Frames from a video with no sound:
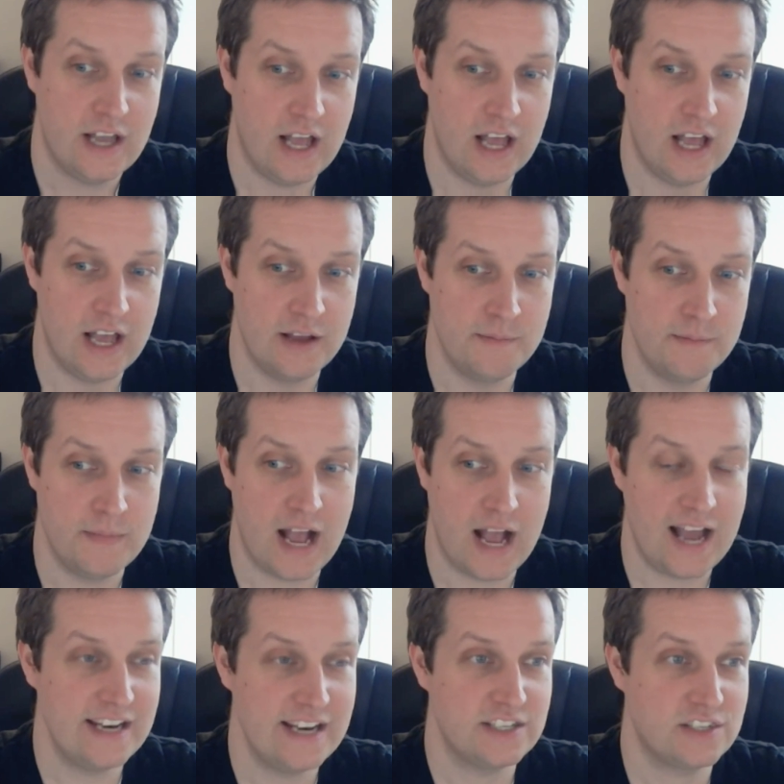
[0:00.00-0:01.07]
And
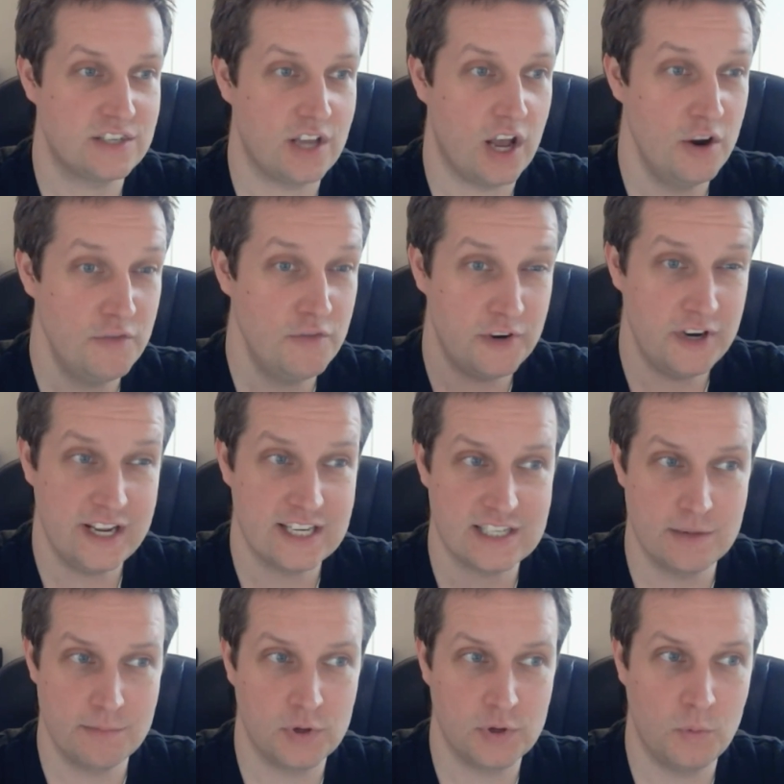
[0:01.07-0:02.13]
it's hopefully a
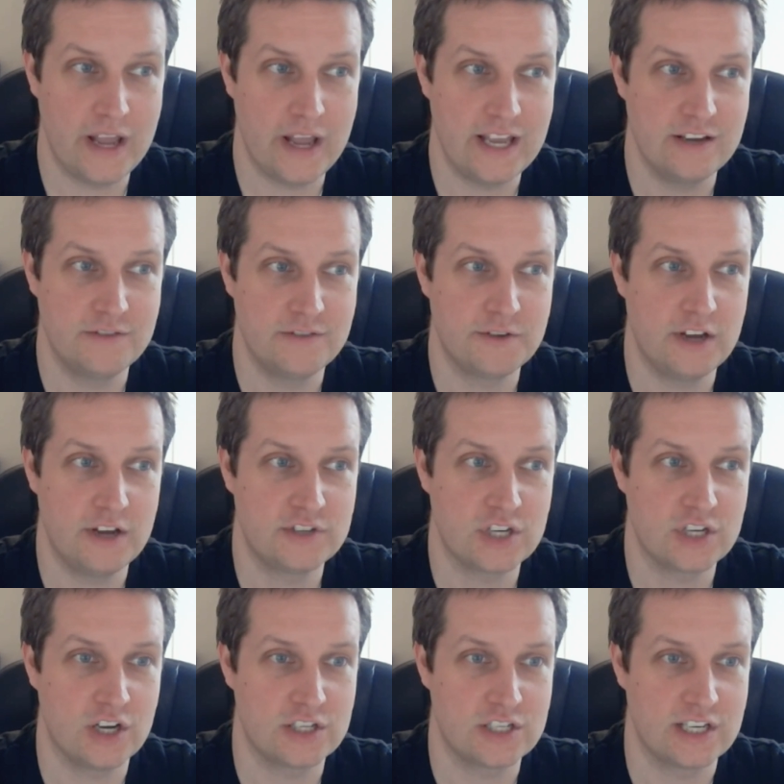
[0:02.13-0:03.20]
simpler way of
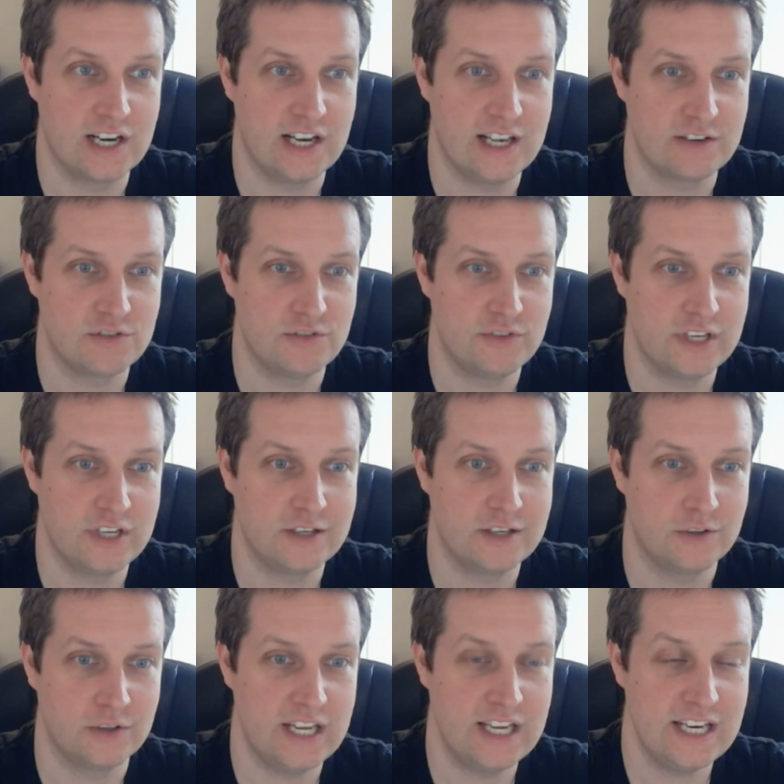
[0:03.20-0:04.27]
charging an electric
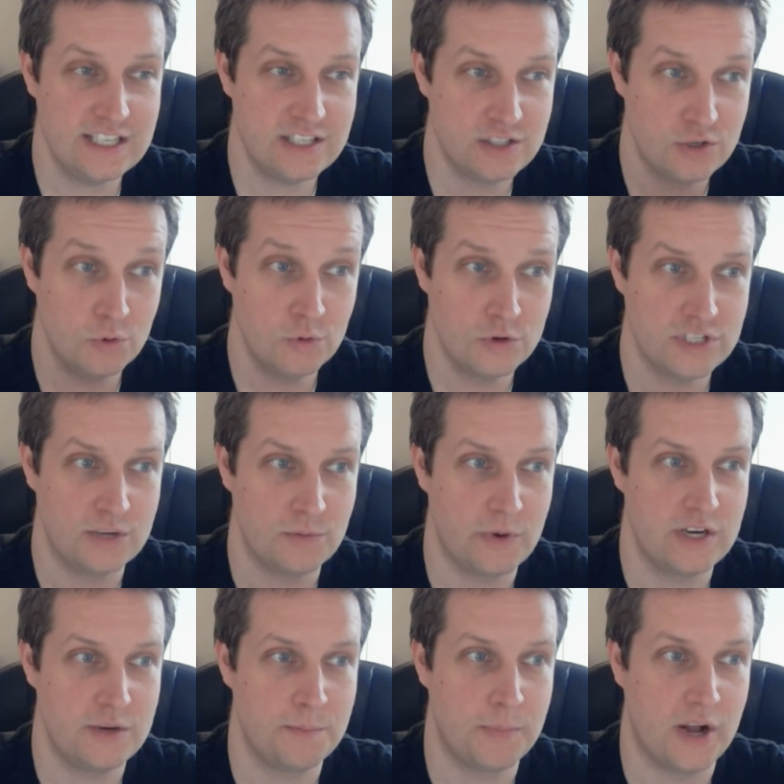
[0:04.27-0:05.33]
vehicle. It is daunting
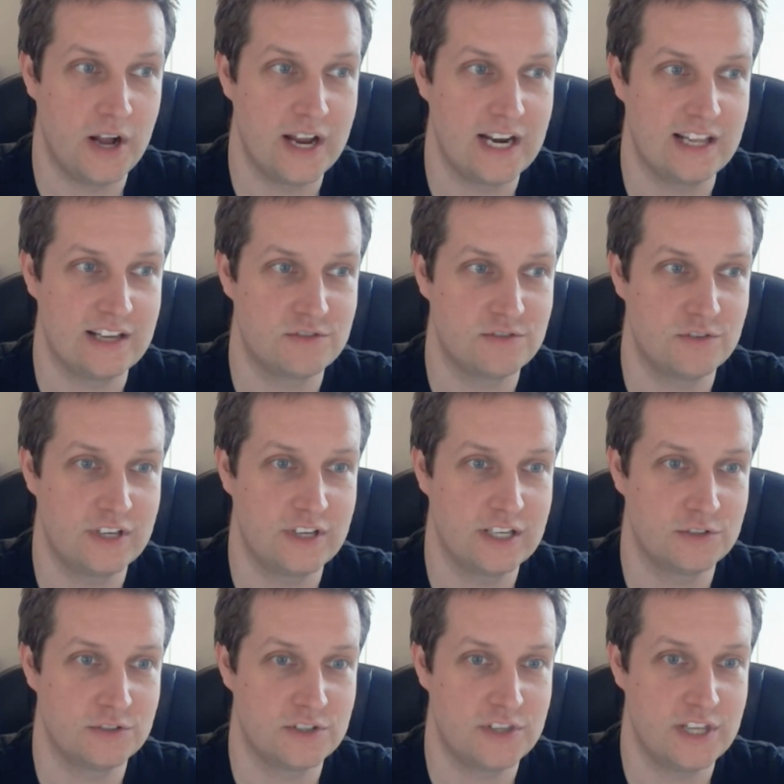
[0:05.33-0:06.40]
when you buy an electric
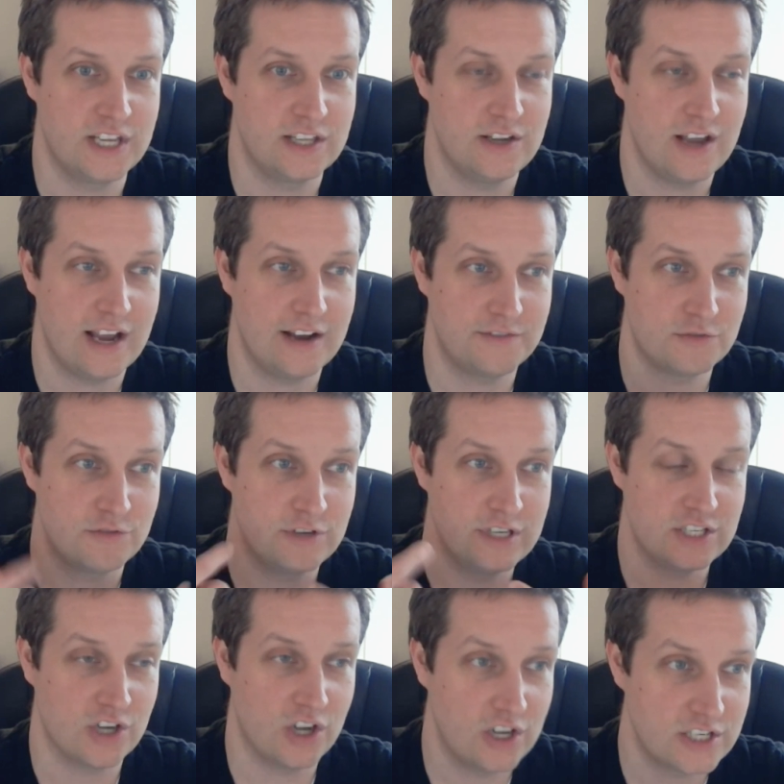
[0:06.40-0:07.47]
vehicle to think that you have to
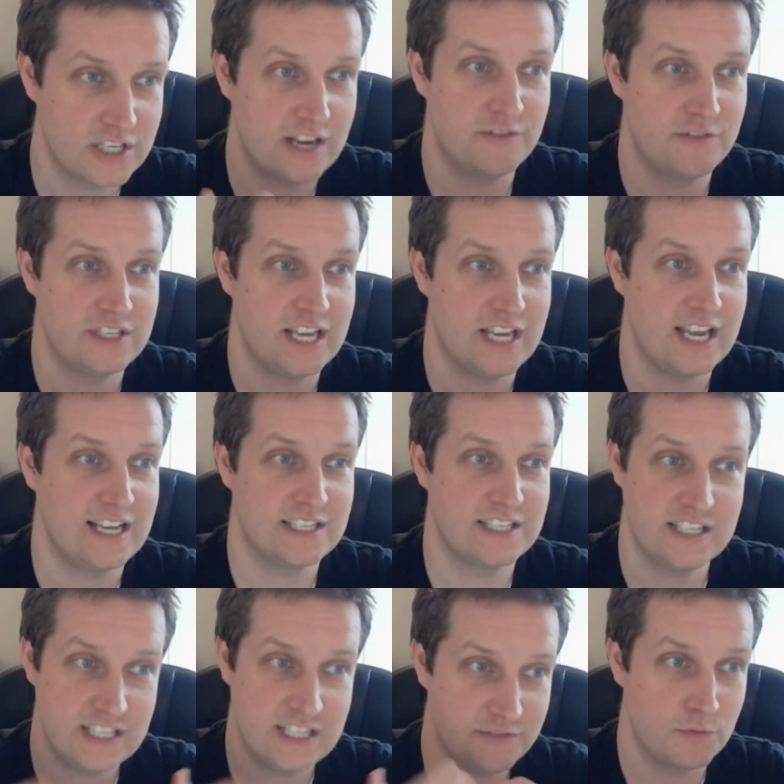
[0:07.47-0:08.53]
recharge it every day. It's
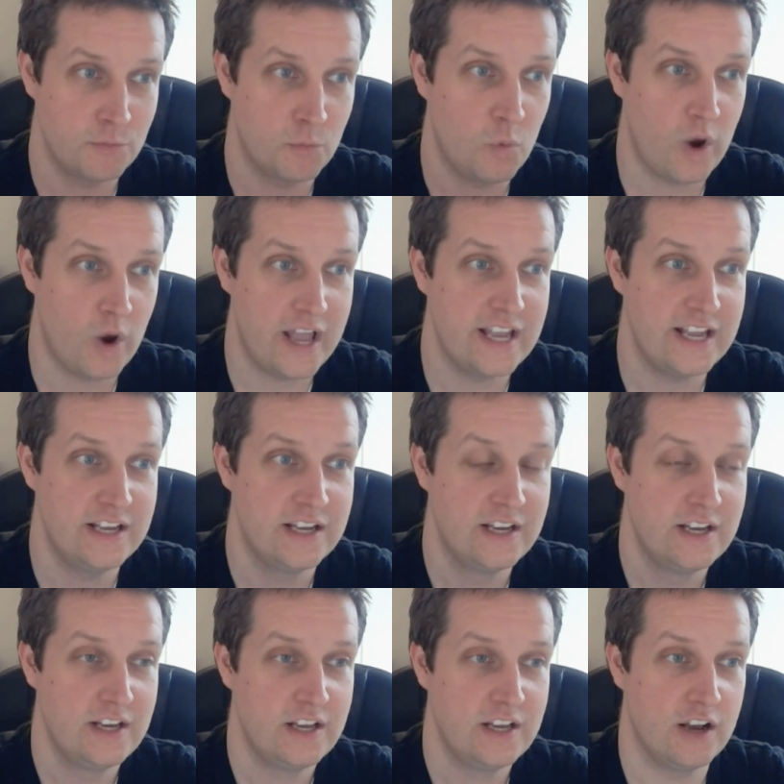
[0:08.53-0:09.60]
a different way
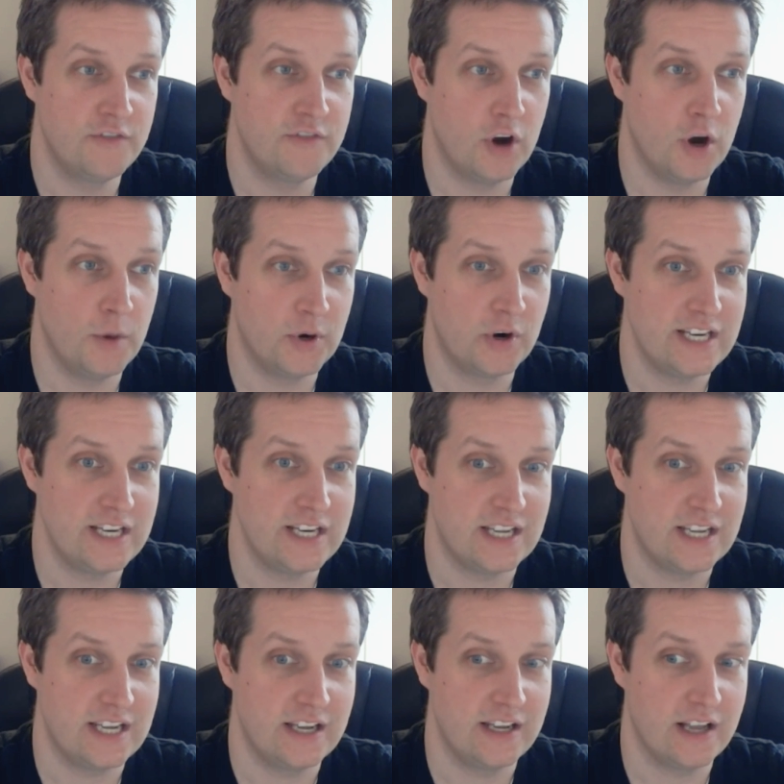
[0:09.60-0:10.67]
of
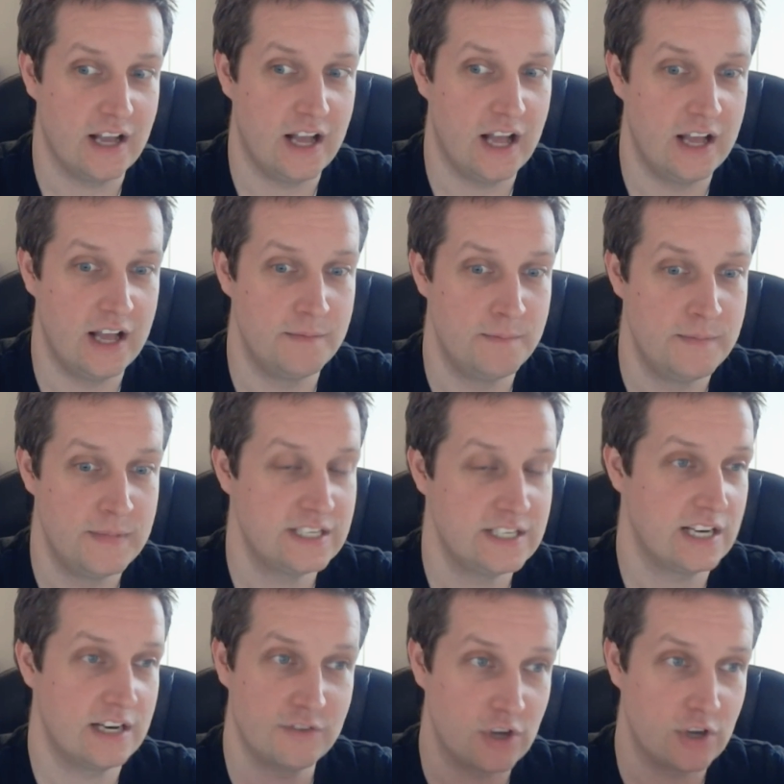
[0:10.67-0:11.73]
operating.
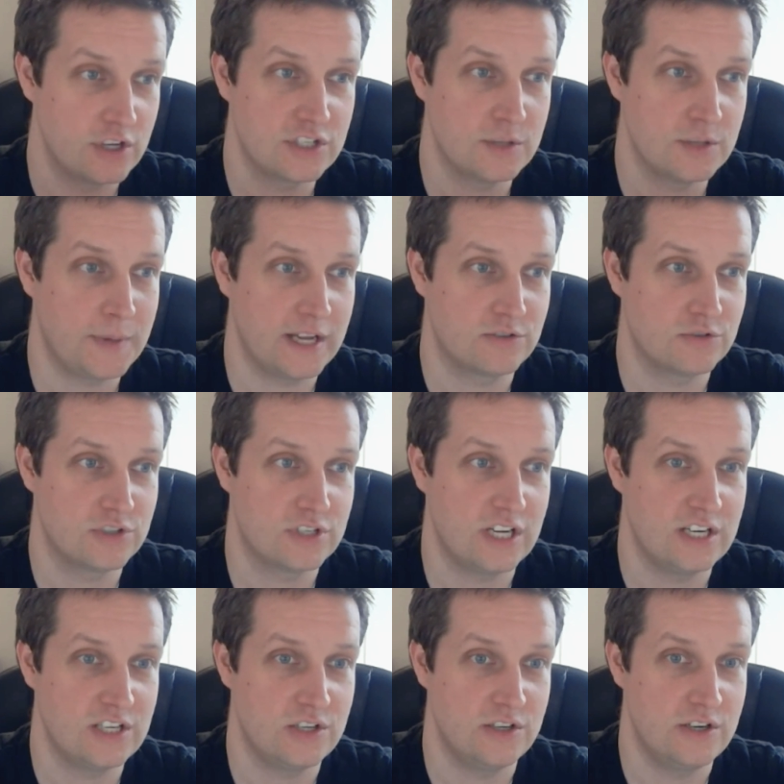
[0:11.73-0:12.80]
Instead of going to the petrol
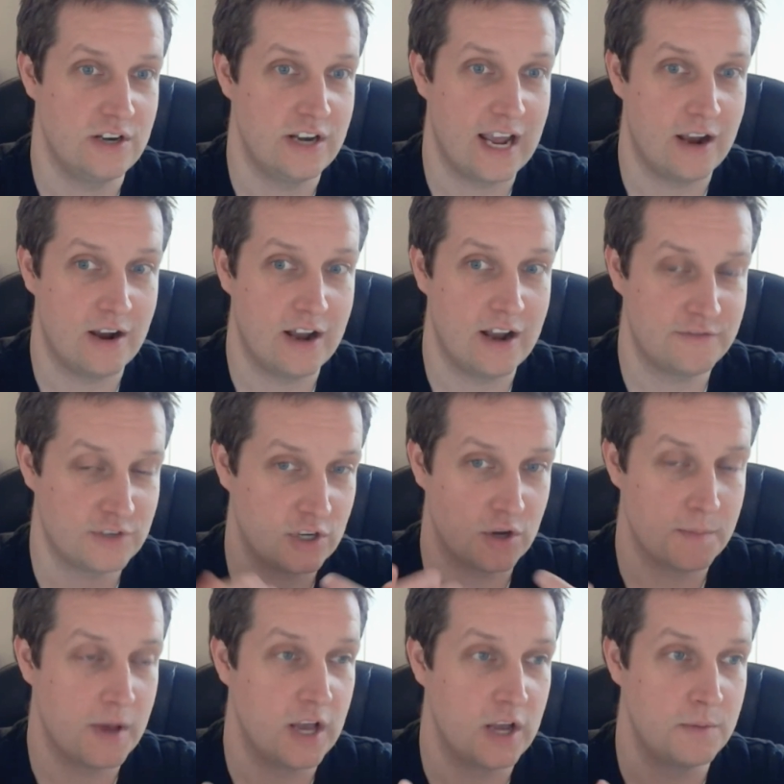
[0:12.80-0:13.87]
station, you now have to
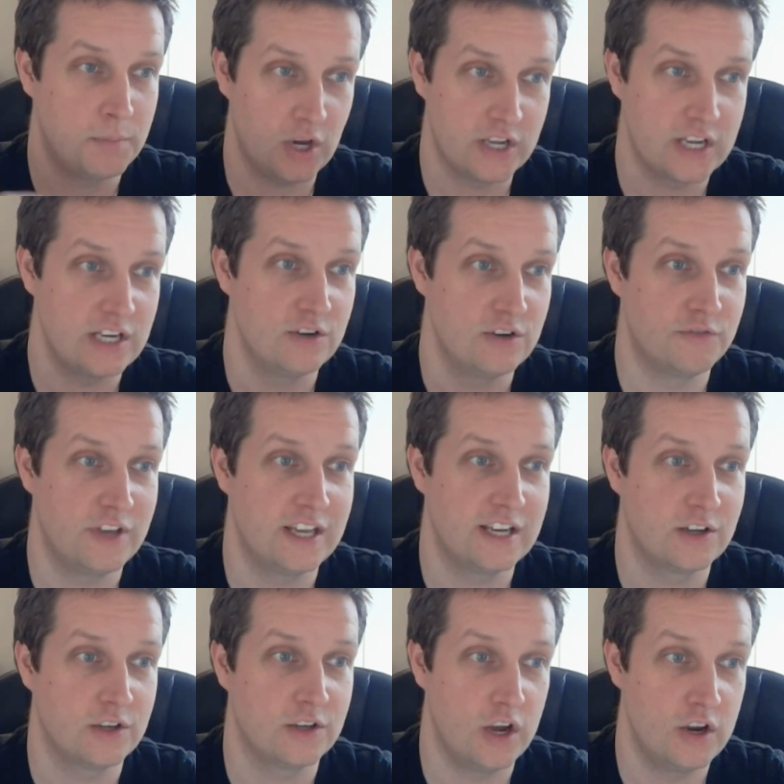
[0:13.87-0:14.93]
come home, plug in your
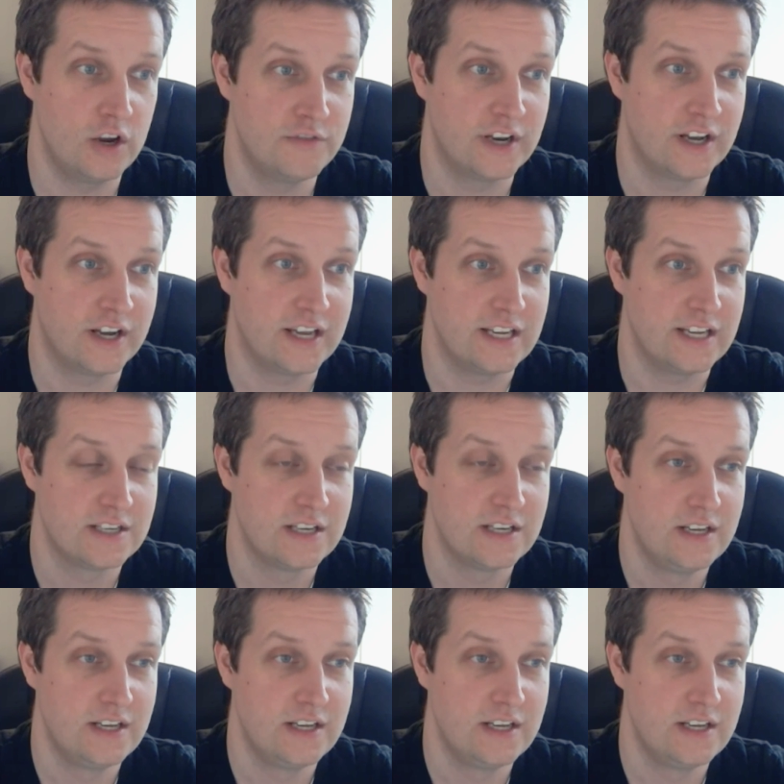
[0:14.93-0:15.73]
vehicle overnight.